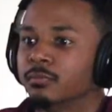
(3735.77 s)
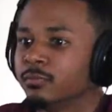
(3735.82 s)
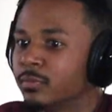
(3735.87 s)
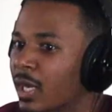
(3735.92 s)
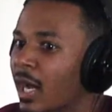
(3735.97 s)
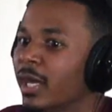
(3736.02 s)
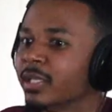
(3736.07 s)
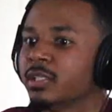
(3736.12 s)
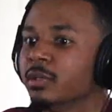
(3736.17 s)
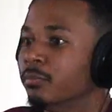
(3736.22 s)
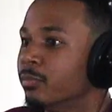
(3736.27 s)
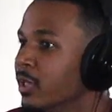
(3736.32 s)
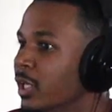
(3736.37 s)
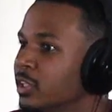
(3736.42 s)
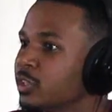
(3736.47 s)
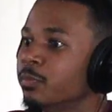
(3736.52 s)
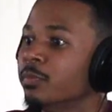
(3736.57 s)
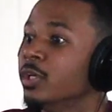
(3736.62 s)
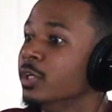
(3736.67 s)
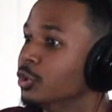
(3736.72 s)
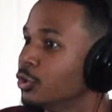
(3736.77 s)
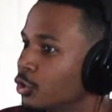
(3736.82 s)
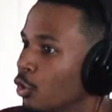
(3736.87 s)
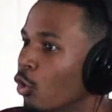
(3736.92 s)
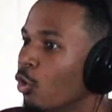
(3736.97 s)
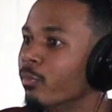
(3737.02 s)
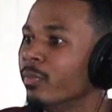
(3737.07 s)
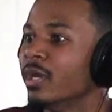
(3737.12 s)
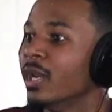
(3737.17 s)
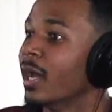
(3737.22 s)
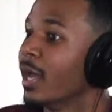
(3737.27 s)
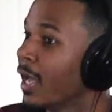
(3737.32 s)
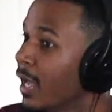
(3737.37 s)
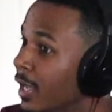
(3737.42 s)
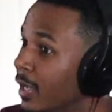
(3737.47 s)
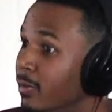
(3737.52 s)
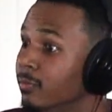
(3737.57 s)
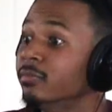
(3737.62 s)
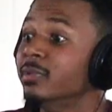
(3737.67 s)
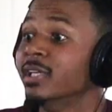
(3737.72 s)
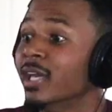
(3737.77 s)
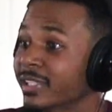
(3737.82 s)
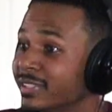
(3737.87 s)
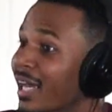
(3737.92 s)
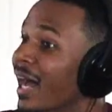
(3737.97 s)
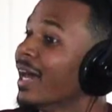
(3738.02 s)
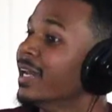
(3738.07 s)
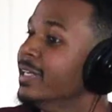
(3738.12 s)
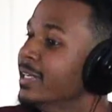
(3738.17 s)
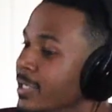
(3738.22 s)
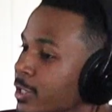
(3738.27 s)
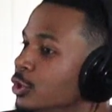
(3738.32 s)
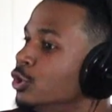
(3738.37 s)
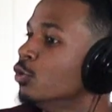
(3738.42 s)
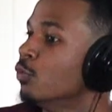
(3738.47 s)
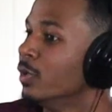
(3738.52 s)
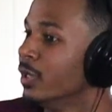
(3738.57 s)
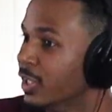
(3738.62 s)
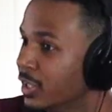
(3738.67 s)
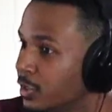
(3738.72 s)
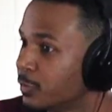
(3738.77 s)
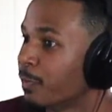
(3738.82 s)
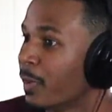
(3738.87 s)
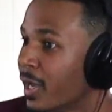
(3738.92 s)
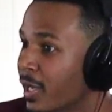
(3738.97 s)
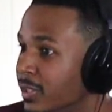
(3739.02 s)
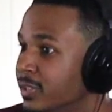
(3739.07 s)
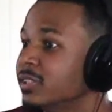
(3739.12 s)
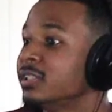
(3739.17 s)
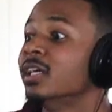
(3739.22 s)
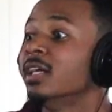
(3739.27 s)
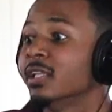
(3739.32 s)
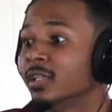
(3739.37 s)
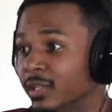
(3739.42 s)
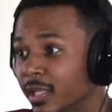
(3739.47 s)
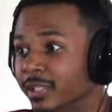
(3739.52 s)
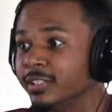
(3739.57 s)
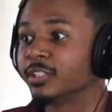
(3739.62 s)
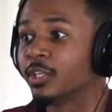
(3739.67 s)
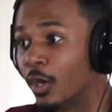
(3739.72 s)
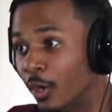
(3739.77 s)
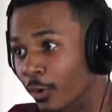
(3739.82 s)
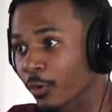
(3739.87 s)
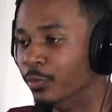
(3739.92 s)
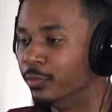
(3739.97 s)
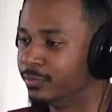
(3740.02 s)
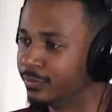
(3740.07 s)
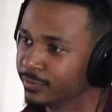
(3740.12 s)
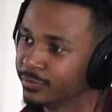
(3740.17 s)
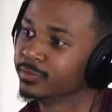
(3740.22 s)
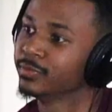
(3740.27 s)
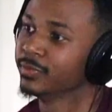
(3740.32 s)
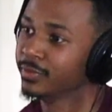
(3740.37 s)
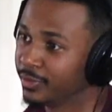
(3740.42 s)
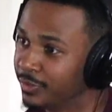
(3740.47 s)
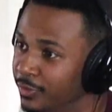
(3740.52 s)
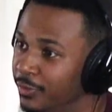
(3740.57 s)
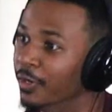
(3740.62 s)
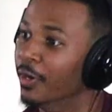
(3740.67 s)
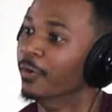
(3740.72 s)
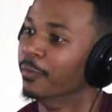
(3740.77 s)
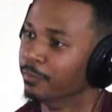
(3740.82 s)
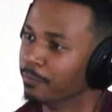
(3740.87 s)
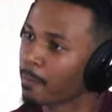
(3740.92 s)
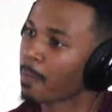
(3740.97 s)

God then blessed me and showed me that, hey, yes, I need you in this space. Let's go. You know.